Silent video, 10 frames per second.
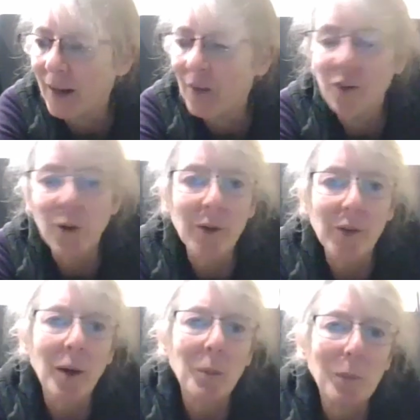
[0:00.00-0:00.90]
So it's
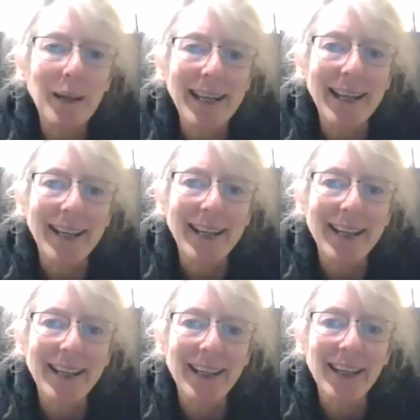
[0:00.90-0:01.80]
humbling.
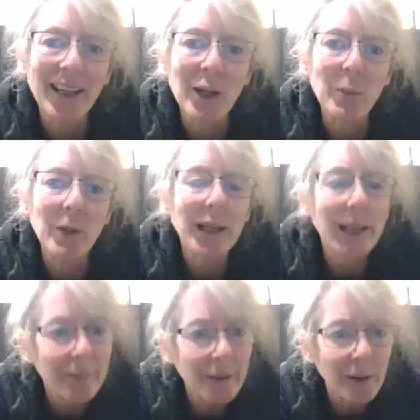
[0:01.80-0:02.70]
But
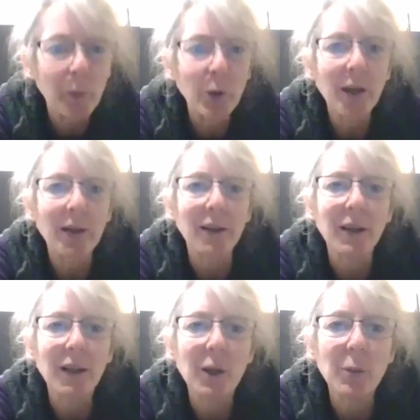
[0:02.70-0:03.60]
even the Buddha,
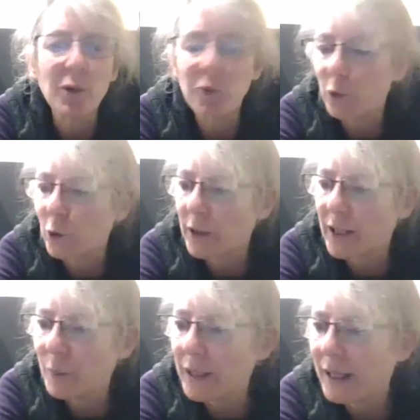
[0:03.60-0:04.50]
before he
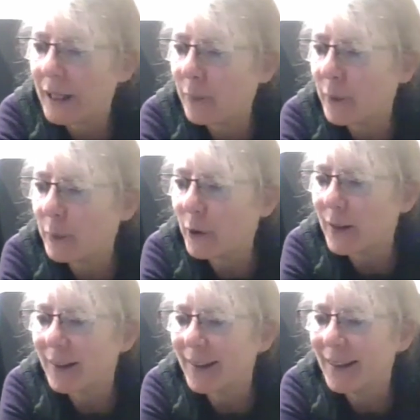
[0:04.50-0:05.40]
became the
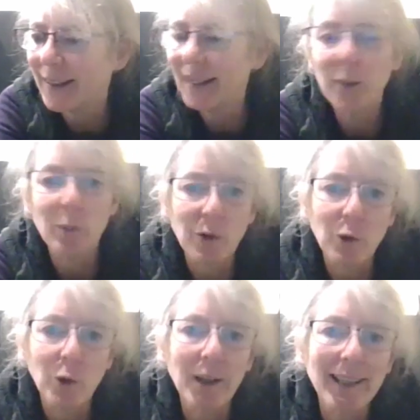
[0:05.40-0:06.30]
Buddha,
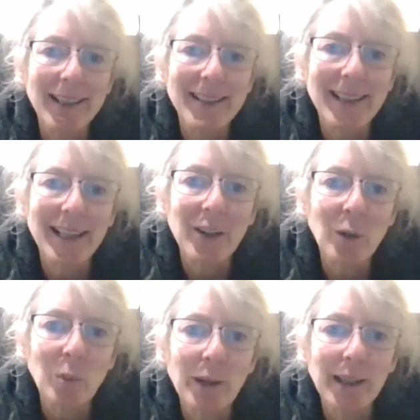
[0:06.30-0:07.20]
before he attained
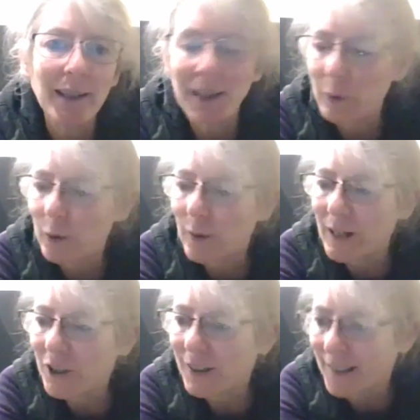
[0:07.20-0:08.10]
complete
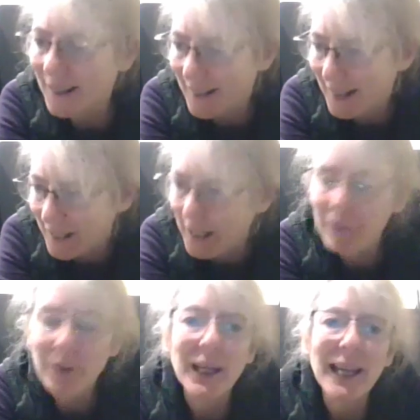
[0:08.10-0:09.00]
liberation,
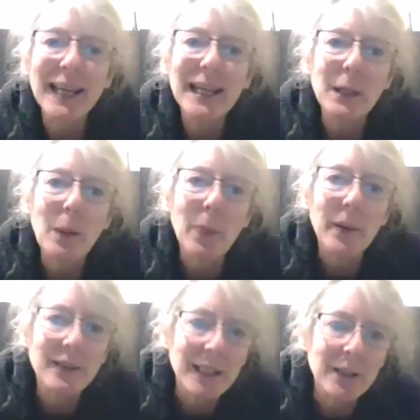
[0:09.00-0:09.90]
even he
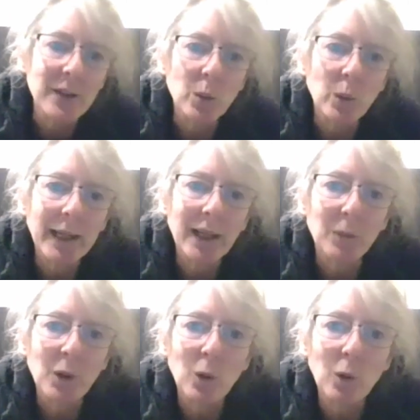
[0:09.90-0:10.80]
needed a
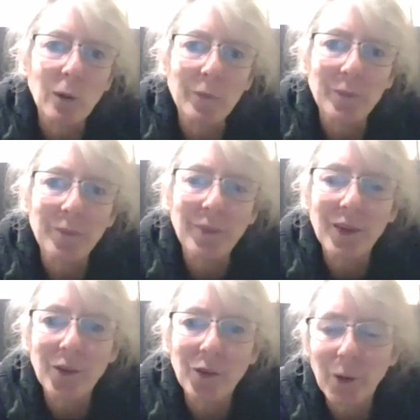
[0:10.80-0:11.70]
wake-up call.
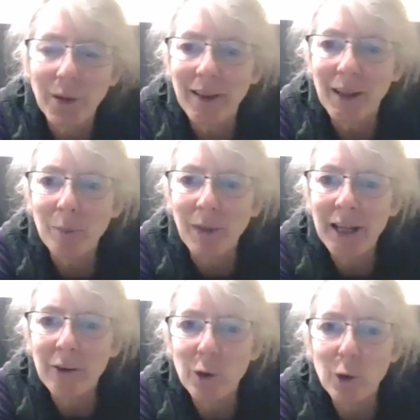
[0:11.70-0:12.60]
So I think many
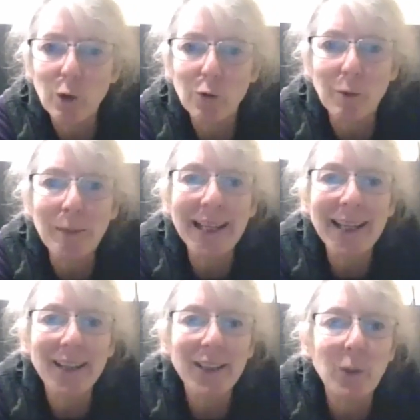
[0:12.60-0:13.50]
of you are
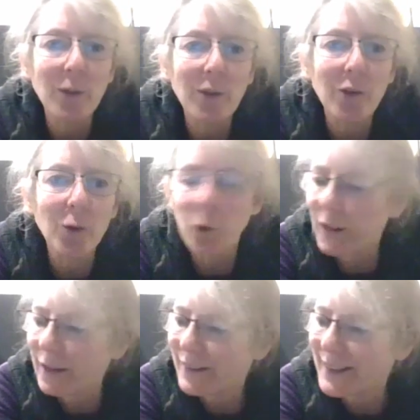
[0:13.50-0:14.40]
familiar with the
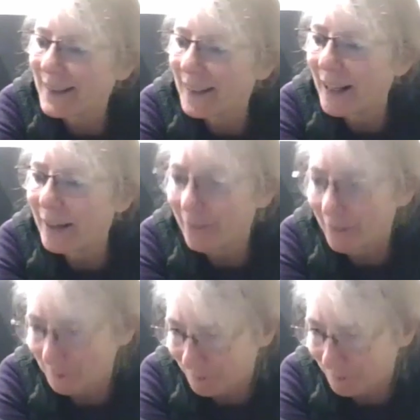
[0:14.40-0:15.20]
story of his life